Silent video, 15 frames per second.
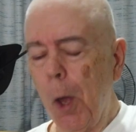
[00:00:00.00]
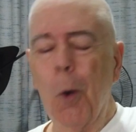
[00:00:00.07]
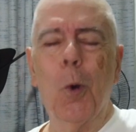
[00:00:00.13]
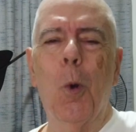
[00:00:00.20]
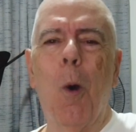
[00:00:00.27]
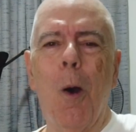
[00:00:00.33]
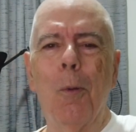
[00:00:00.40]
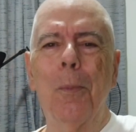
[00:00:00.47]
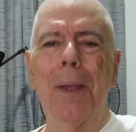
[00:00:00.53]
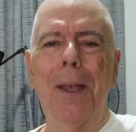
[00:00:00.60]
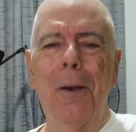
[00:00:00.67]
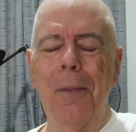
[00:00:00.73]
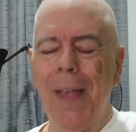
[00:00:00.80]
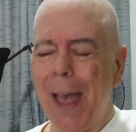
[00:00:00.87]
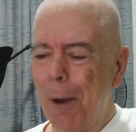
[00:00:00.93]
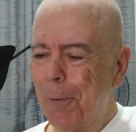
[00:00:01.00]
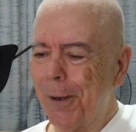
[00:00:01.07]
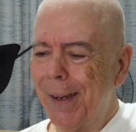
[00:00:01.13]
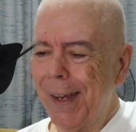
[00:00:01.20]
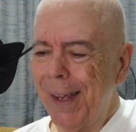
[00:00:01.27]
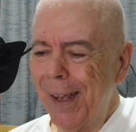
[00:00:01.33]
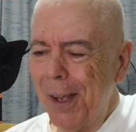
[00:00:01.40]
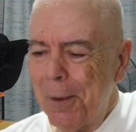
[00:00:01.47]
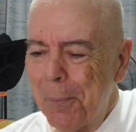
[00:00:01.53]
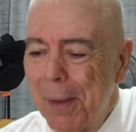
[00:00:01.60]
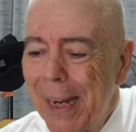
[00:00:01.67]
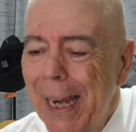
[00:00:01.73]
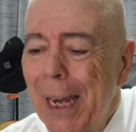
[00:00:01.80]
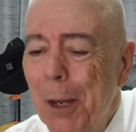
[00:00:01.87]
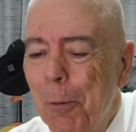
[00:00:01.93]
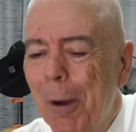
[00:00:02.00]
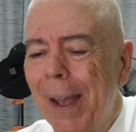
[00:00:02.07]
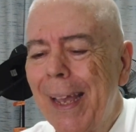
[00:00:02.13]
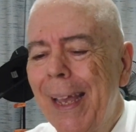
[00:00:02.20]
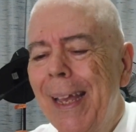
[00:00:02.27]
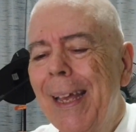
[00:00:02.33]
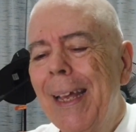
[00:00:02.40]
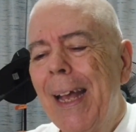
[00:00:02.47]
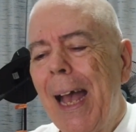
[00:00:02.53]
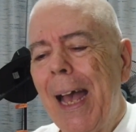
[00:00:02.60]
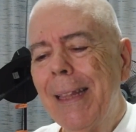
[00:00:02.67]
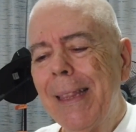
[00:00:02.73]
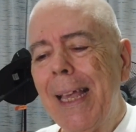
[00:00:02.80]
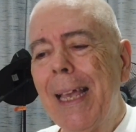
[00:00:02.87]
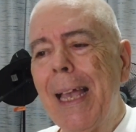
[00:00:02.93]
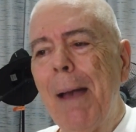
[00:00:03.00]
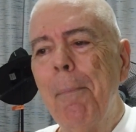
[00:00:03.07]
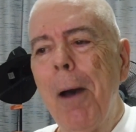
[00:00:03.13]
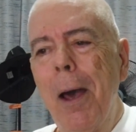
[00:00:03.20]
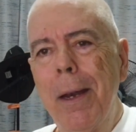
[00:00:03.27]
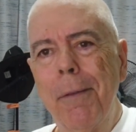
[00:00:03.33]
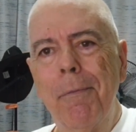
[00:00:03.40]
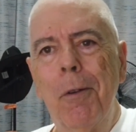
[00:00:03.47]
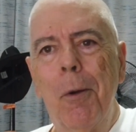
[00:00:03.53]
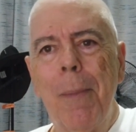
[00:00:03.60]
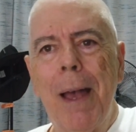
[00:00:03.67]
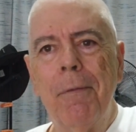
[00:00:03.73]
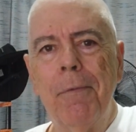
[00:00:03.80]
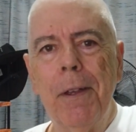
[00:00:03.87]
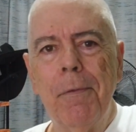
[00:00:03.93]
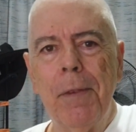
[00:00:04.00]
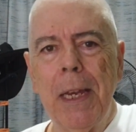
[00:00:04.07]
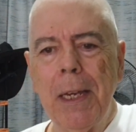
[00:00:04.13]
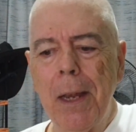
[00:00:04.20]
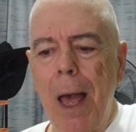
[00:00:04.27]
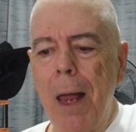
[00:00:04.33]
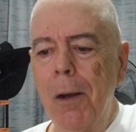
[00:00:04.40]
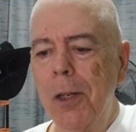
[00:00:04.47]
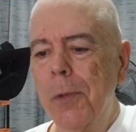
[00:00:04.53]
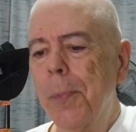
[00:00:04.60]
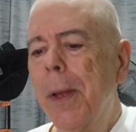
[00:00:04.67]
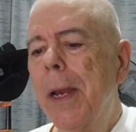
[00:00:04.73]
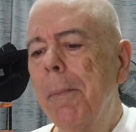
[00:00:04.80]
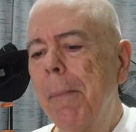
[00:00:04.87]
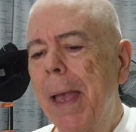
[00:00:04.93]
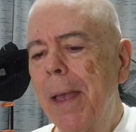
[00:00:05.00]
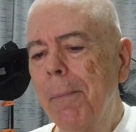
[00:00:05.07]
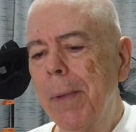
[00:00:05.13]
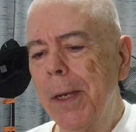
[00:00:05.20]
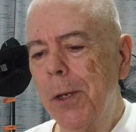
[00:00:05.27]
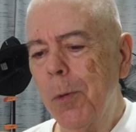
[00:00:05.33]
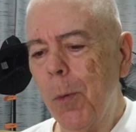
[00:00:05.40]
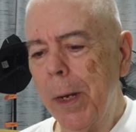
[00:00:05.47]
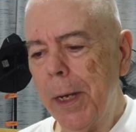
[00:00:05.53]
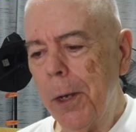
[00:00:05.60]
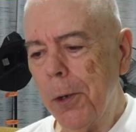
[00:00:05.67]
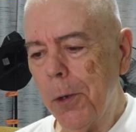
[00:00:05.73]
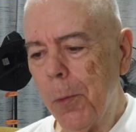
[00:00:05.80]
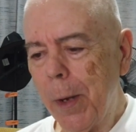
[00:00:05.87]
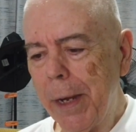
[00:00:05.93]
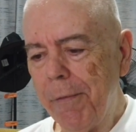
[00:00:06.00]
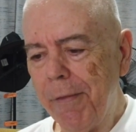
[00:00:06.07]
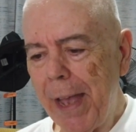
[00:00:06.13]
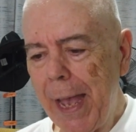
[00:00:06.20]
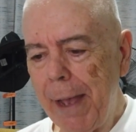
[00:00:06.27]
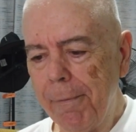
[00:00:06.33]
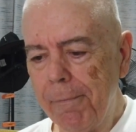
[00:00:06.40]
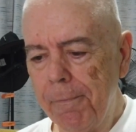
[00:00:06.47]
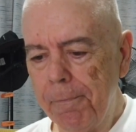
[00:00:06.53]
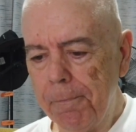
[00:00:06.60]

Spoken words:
Don't quote me on that one. But anyway, I think I bought it for about $15, but it may have been $20 or $25.